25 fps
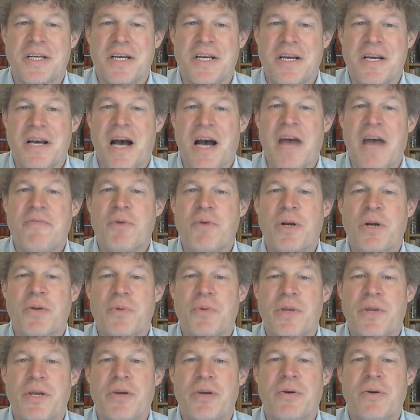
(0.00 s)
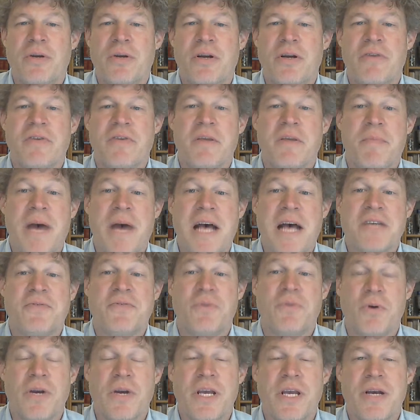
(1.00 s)
I've worked with Ewan over the past
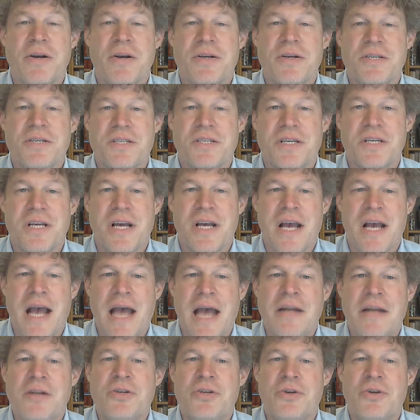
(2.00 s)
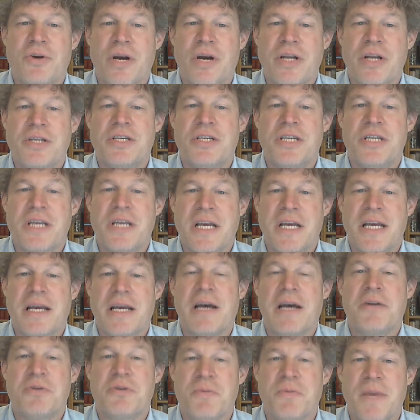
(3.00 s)
4 years and enjoyed seeing
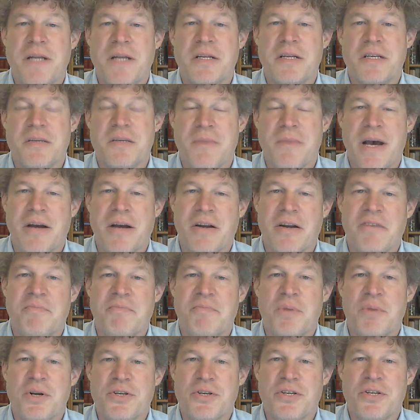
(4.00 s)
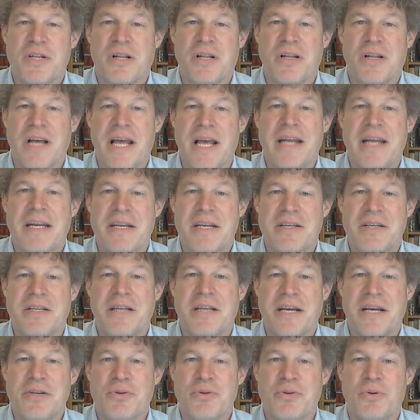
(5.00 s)
a tremendous amount of personal and
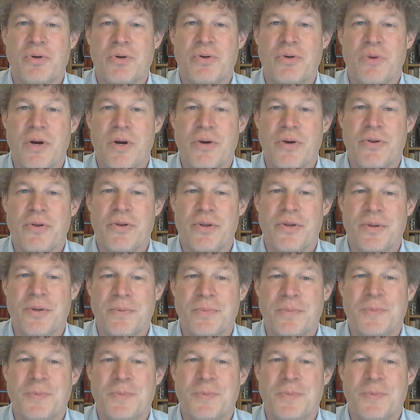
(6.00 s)
intellectual growth.